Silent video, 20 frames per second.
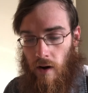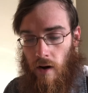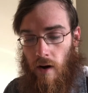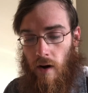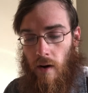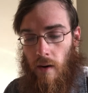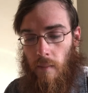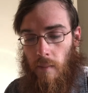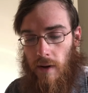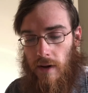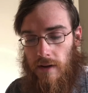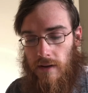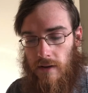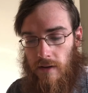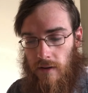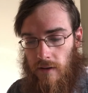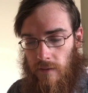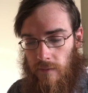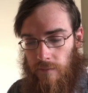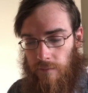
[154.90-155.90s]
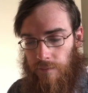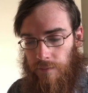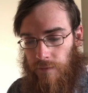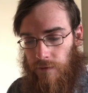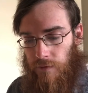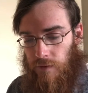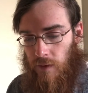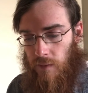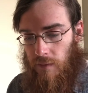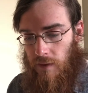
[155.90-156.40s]
My son,
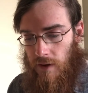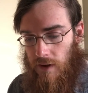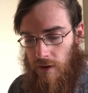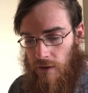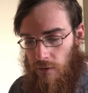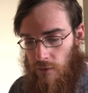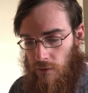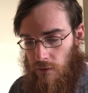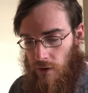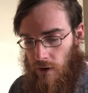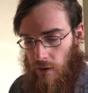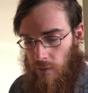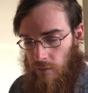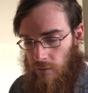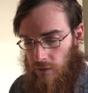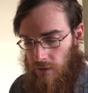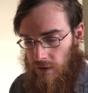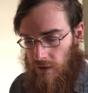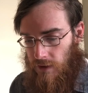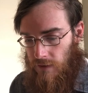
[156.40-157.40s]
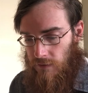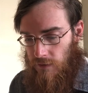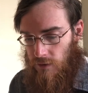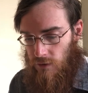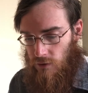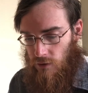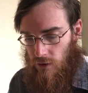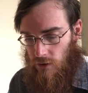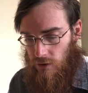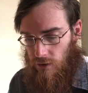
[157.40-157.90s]
from thy youth up receive
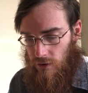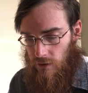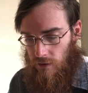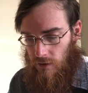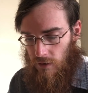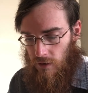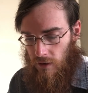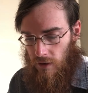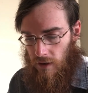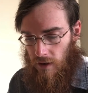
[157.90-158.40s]
instruction,